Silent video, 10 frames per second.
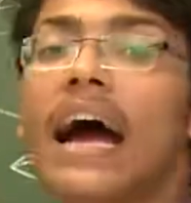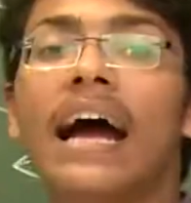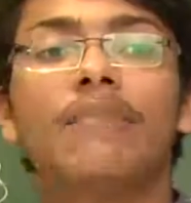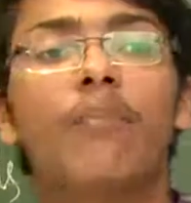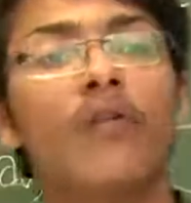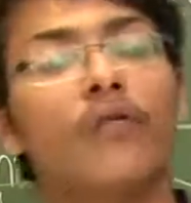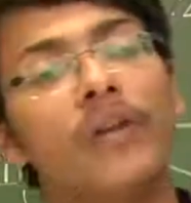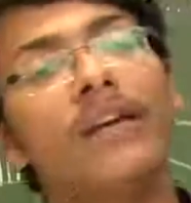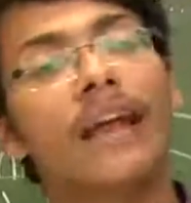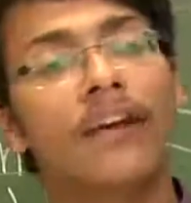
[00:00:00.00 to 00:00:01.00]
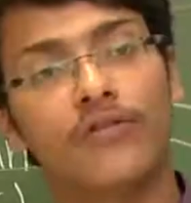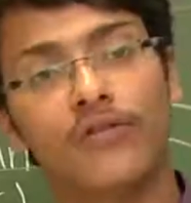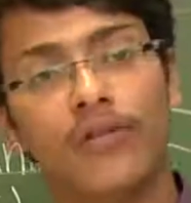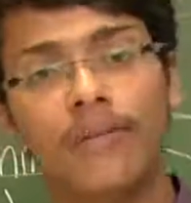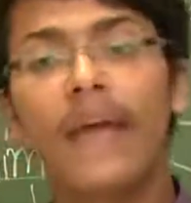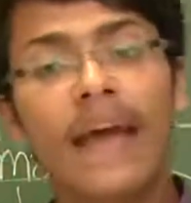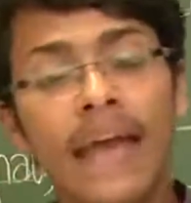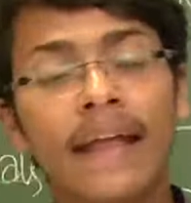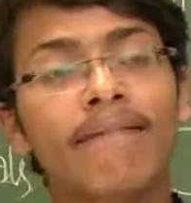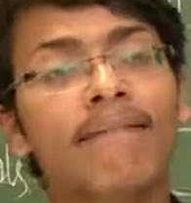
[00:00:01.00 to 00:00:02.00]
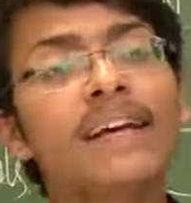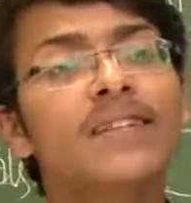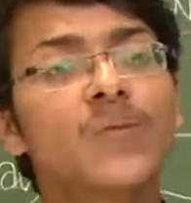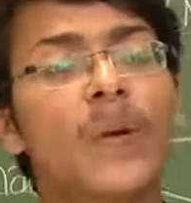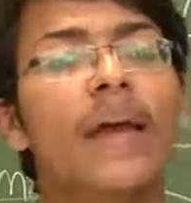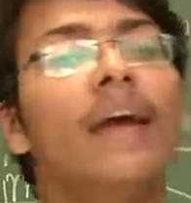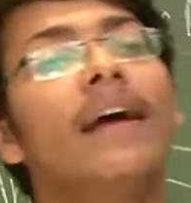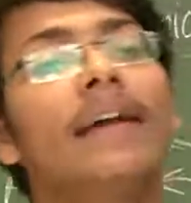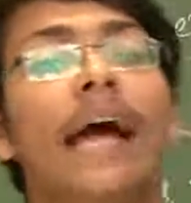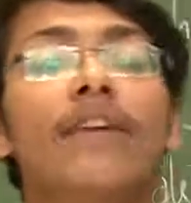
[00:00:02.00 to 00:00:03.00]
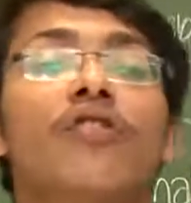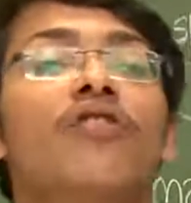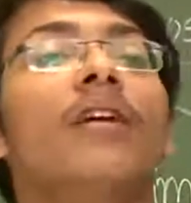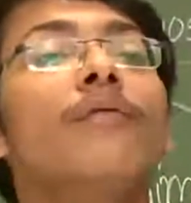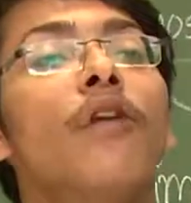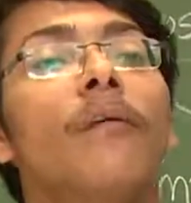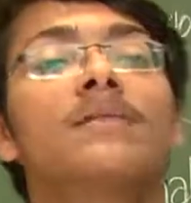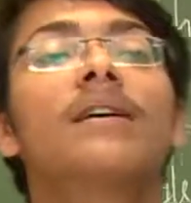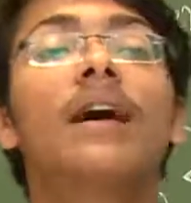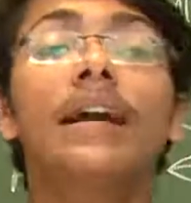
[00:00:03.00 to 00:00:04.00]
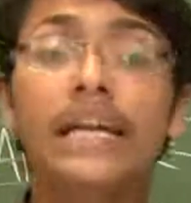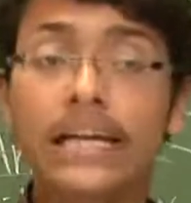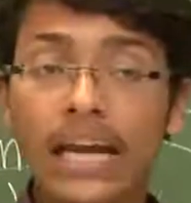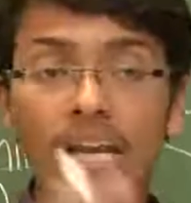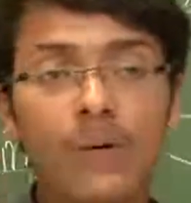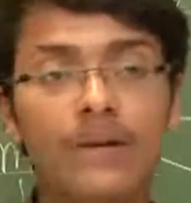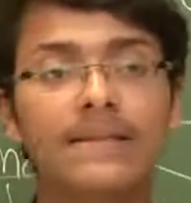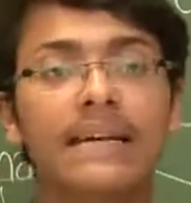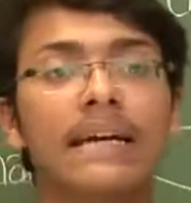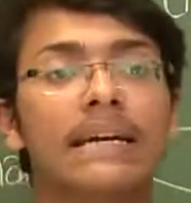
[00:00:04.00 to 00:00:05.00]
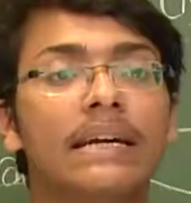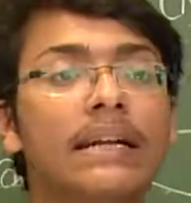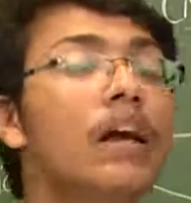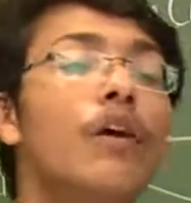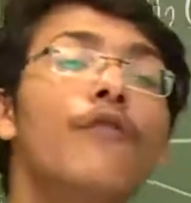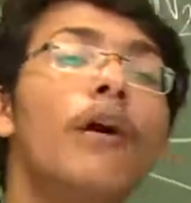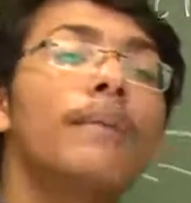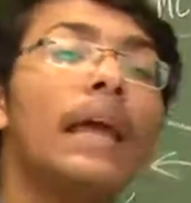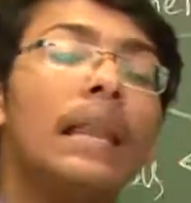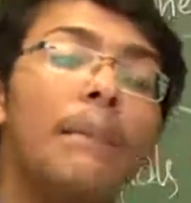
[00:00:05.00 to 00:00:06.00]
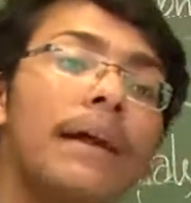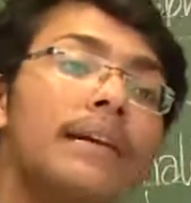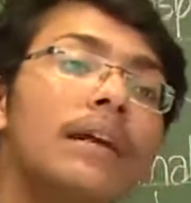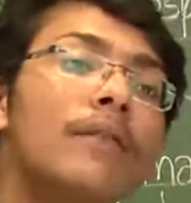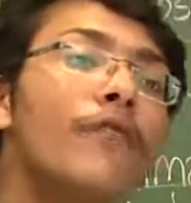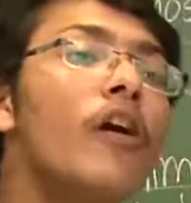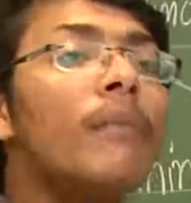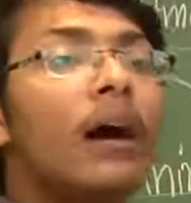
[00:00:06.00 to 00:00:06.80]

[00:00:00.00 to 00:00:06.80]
atmospheric nitrogen. In this way, nitrogen forms a continuous cycle from the elemental form